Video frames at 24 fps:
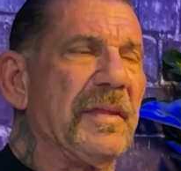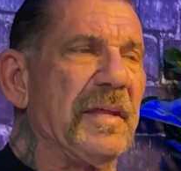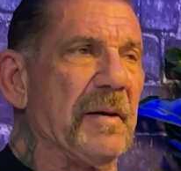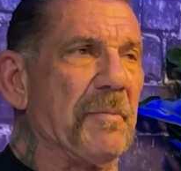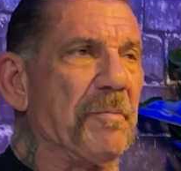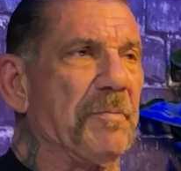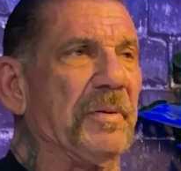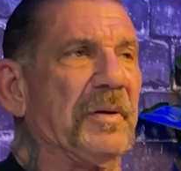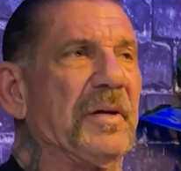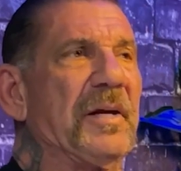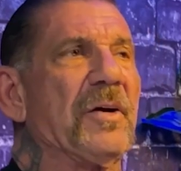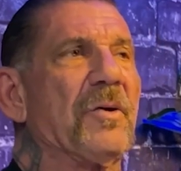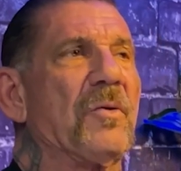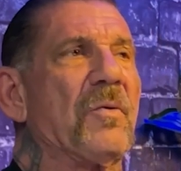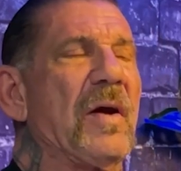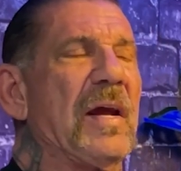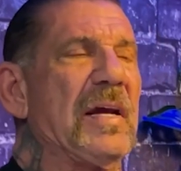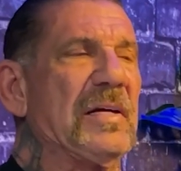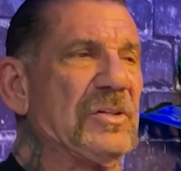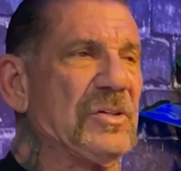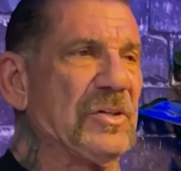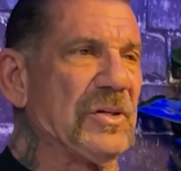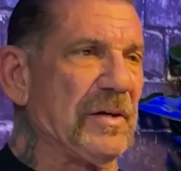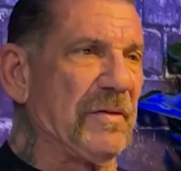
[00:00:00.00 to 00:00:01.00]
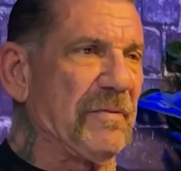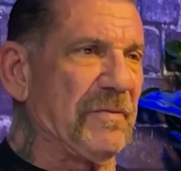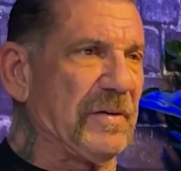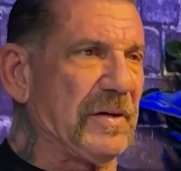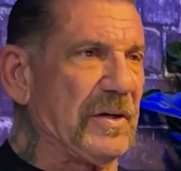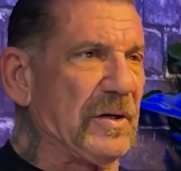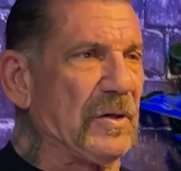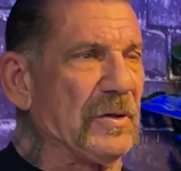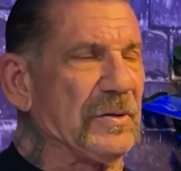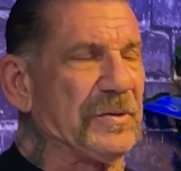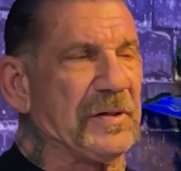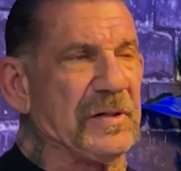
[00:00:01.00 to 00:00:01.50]
obliteration of
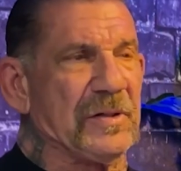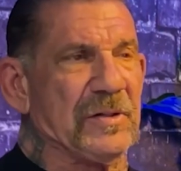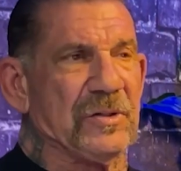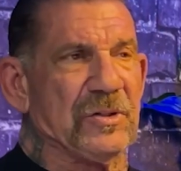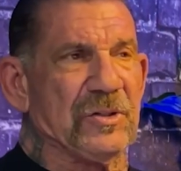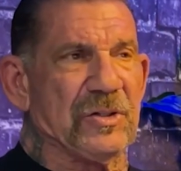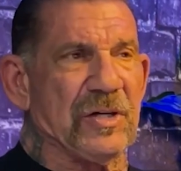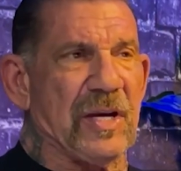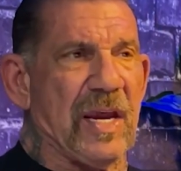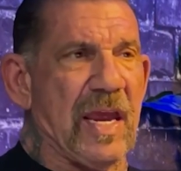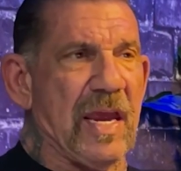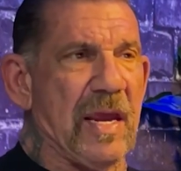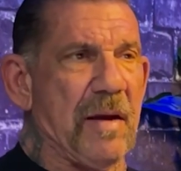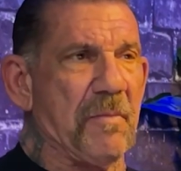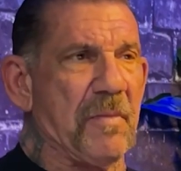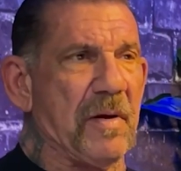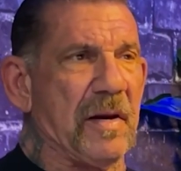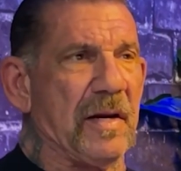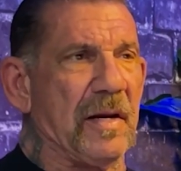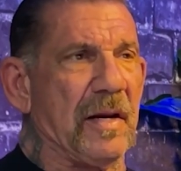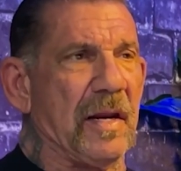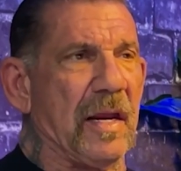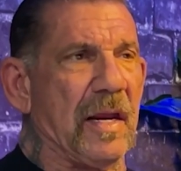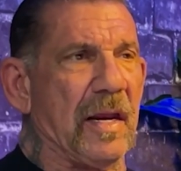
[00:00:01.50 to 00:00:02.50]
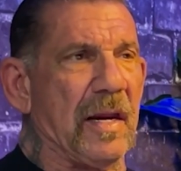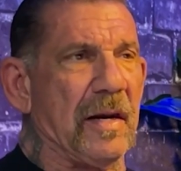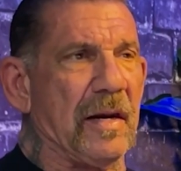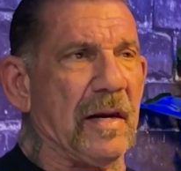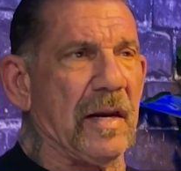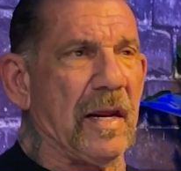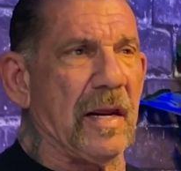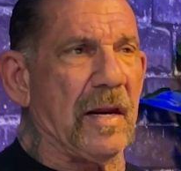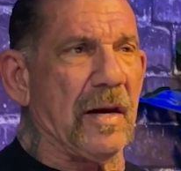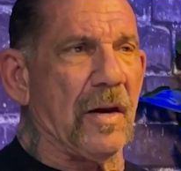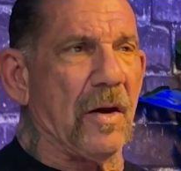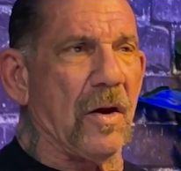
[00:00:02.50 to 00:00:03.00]
guilt and shame
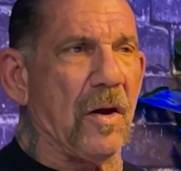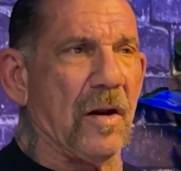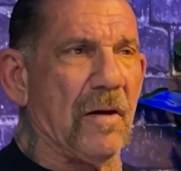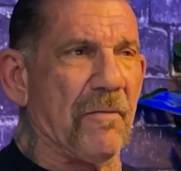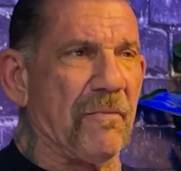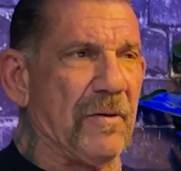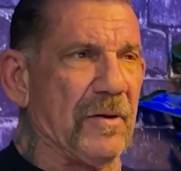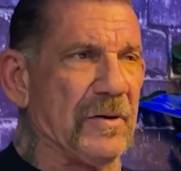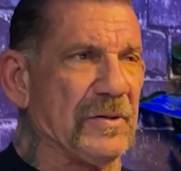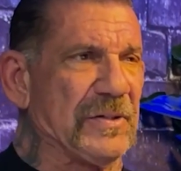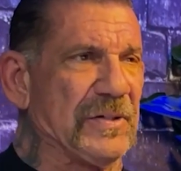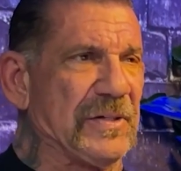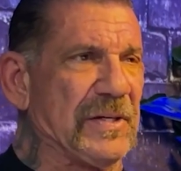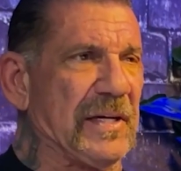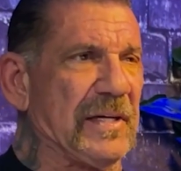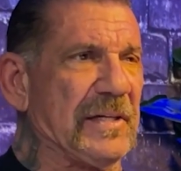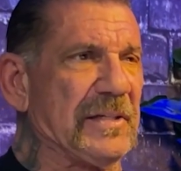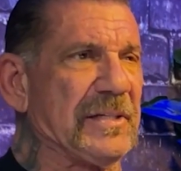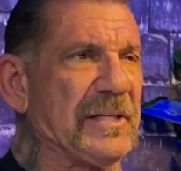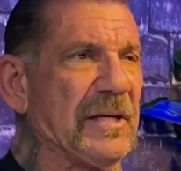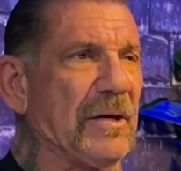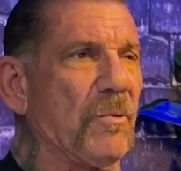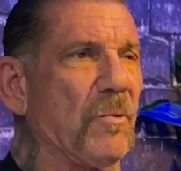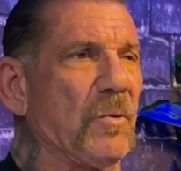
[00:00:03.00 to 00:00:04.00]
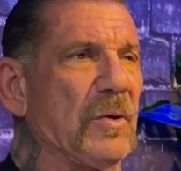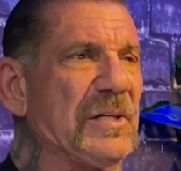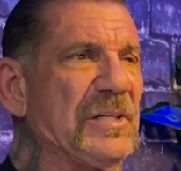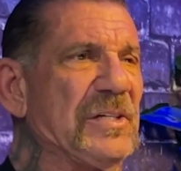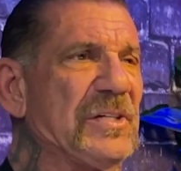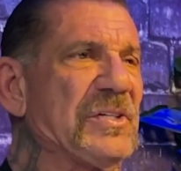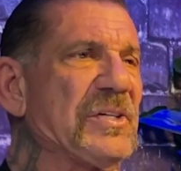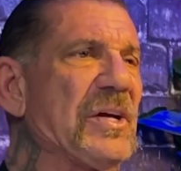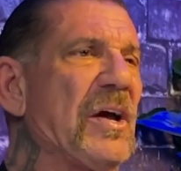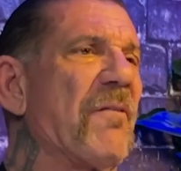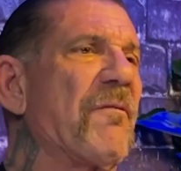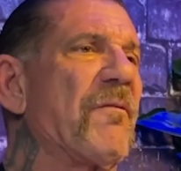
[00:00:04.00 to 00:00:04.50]
and all of those things that we
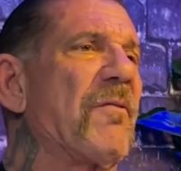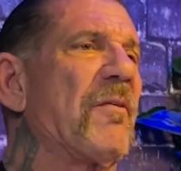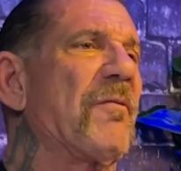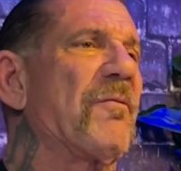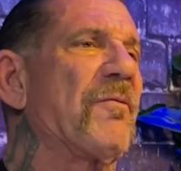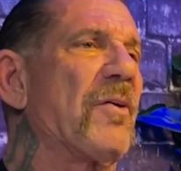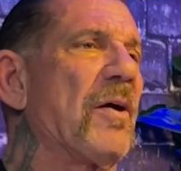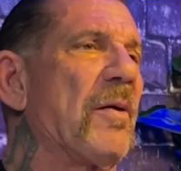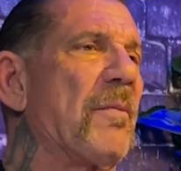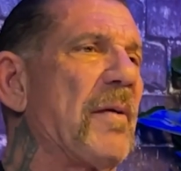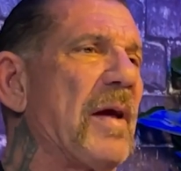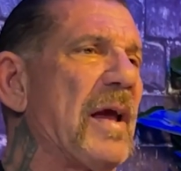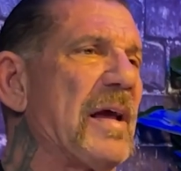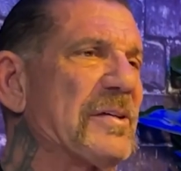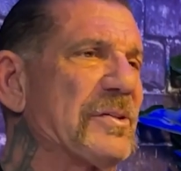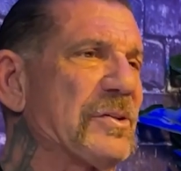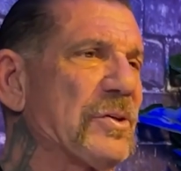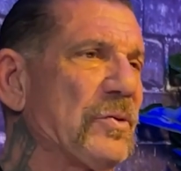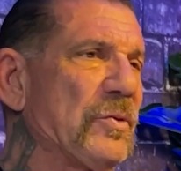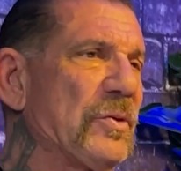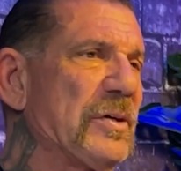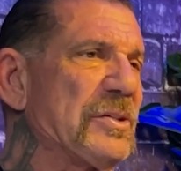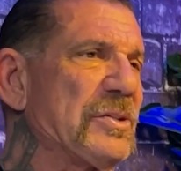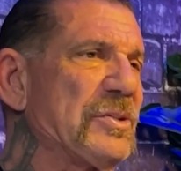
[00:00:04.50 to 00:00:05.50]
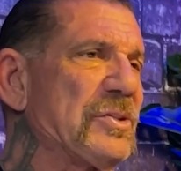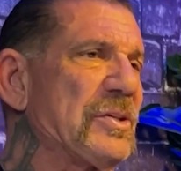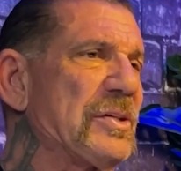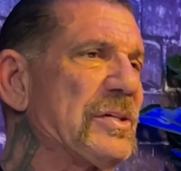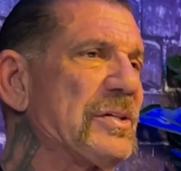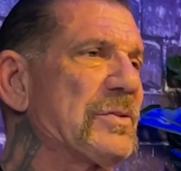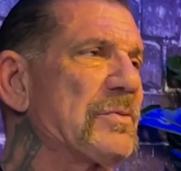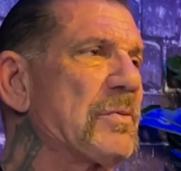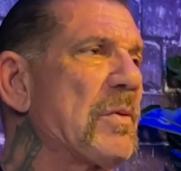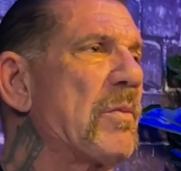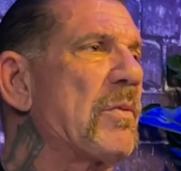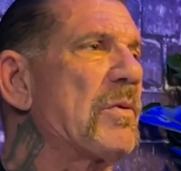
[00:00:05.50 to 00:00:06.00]
suffer from as
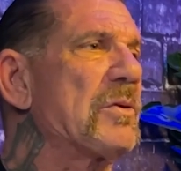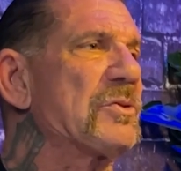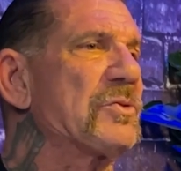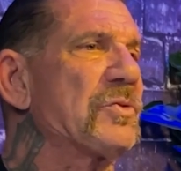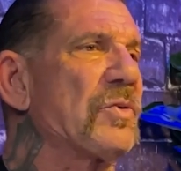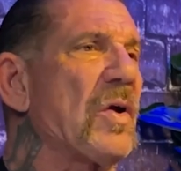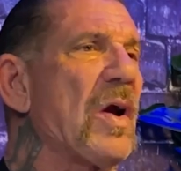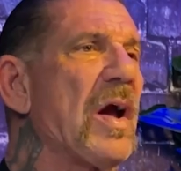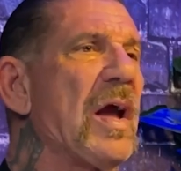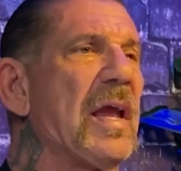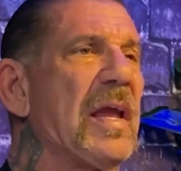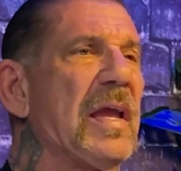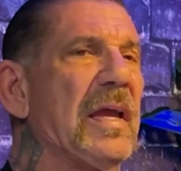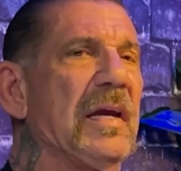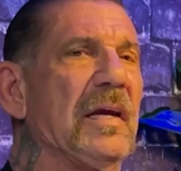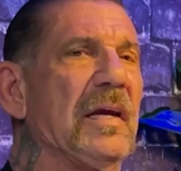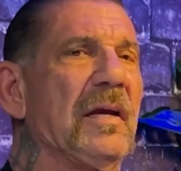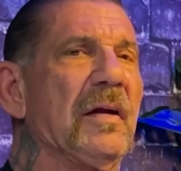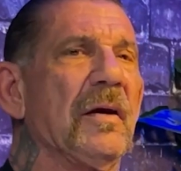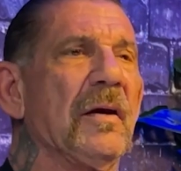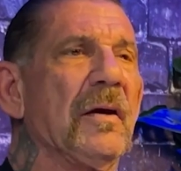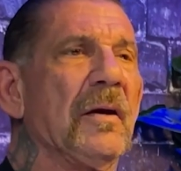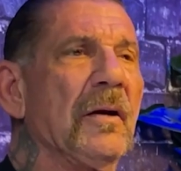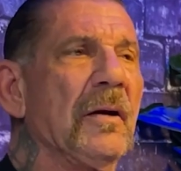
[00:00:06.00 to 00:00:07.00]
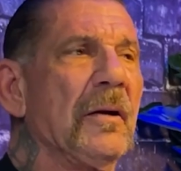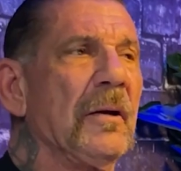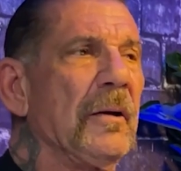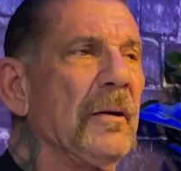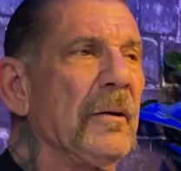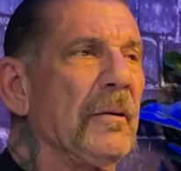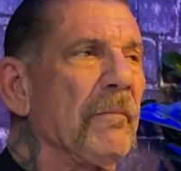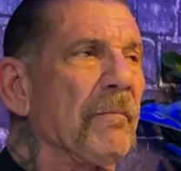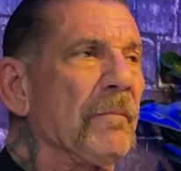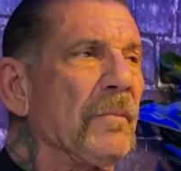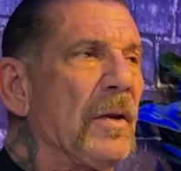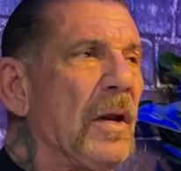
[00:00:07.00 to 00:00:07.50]
Christians when we're trying
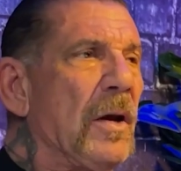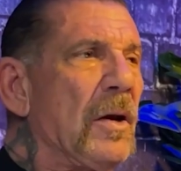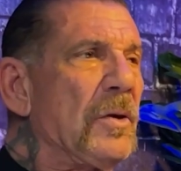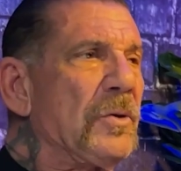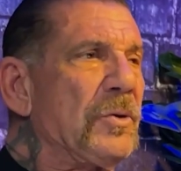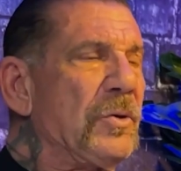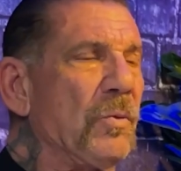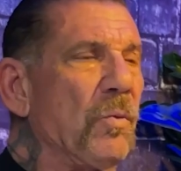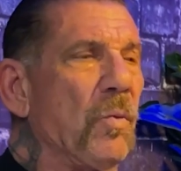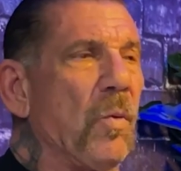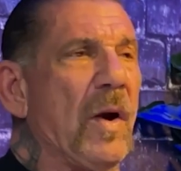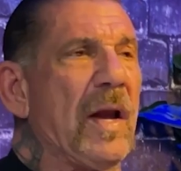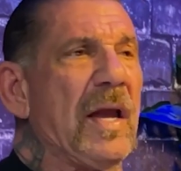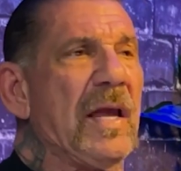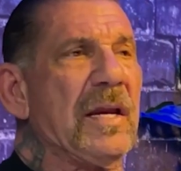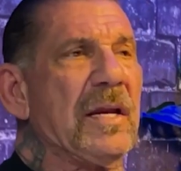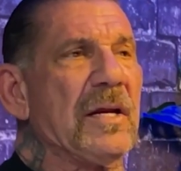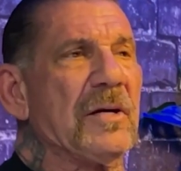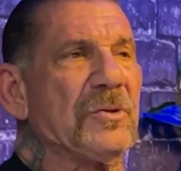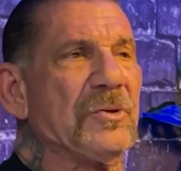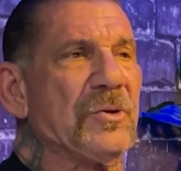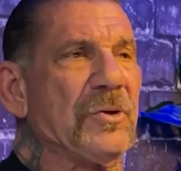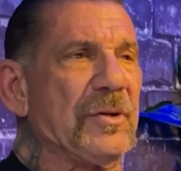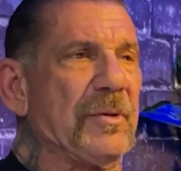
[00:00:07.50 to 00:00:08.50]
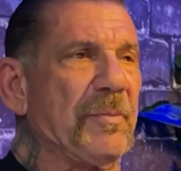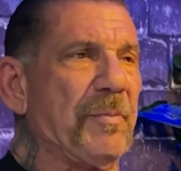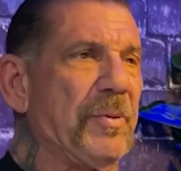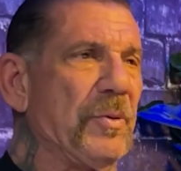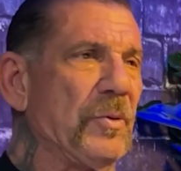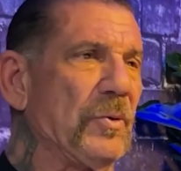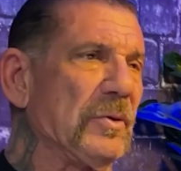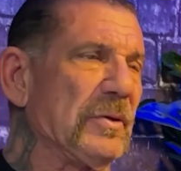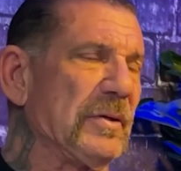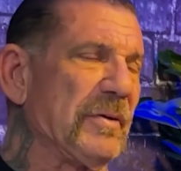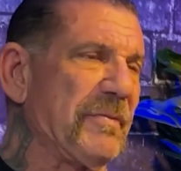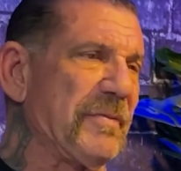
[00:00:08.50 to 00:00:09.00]
to wade into the
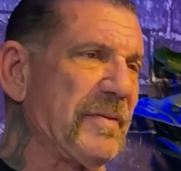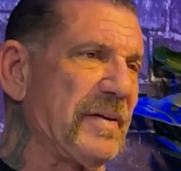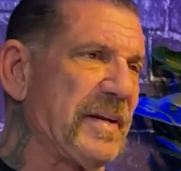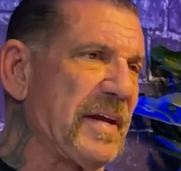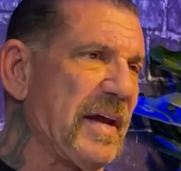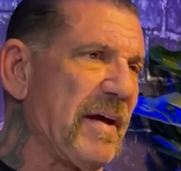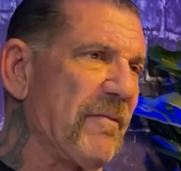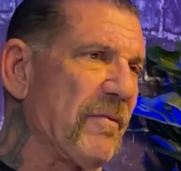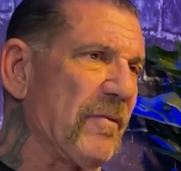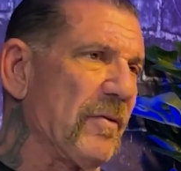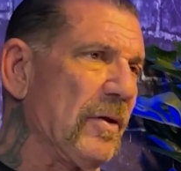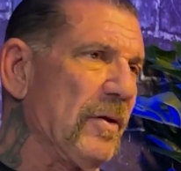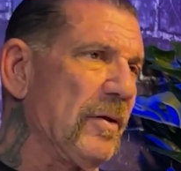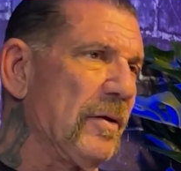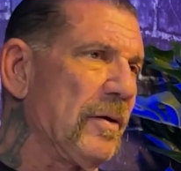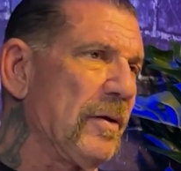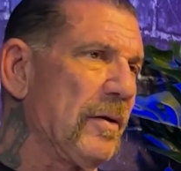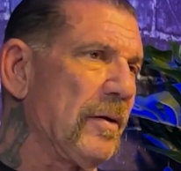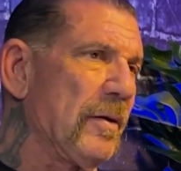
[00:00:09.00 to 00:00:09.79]
pool of the devil?